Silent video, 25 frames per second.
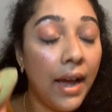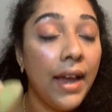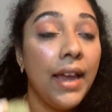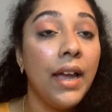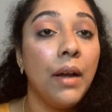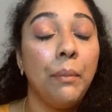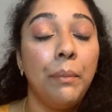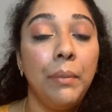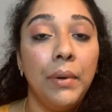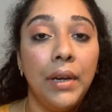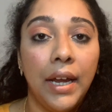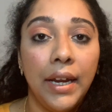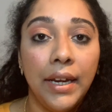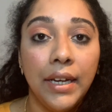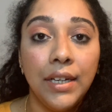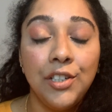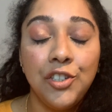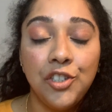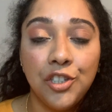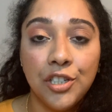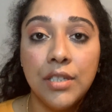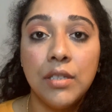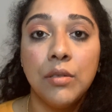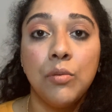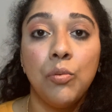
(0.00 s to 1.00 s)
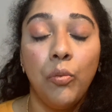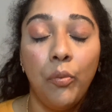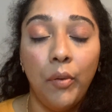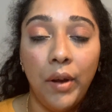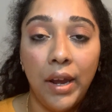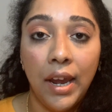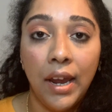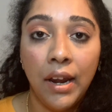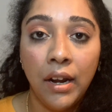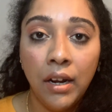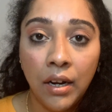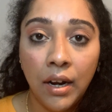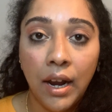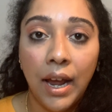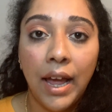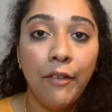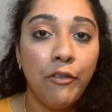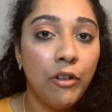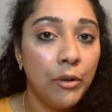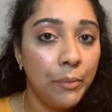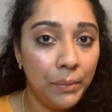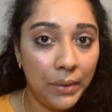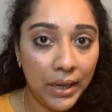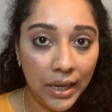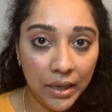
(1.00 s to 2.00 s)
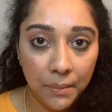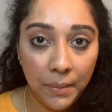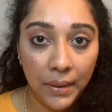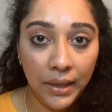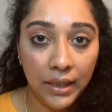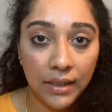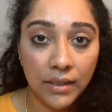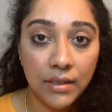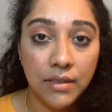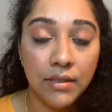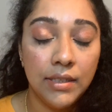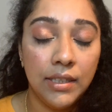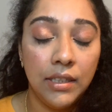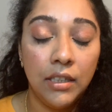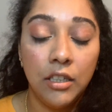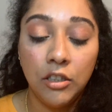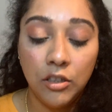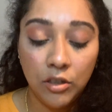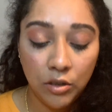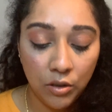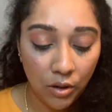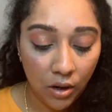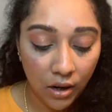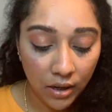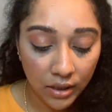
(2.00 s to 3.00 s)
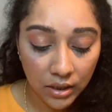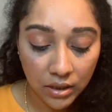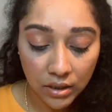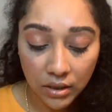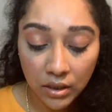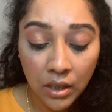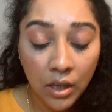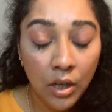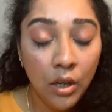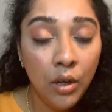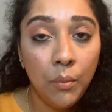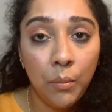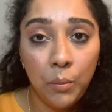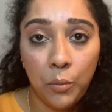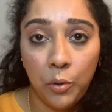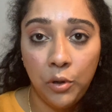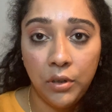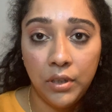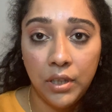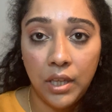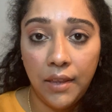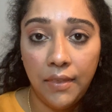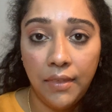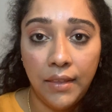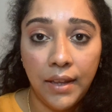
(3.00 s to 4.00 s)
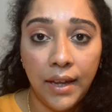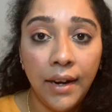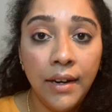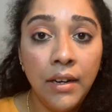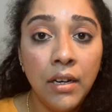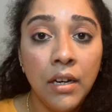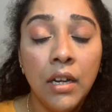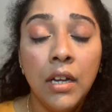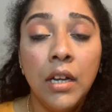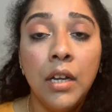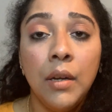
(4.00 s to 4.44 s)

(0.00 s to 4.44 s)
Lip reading: I apply it just where I've applied my concealer, not more than that.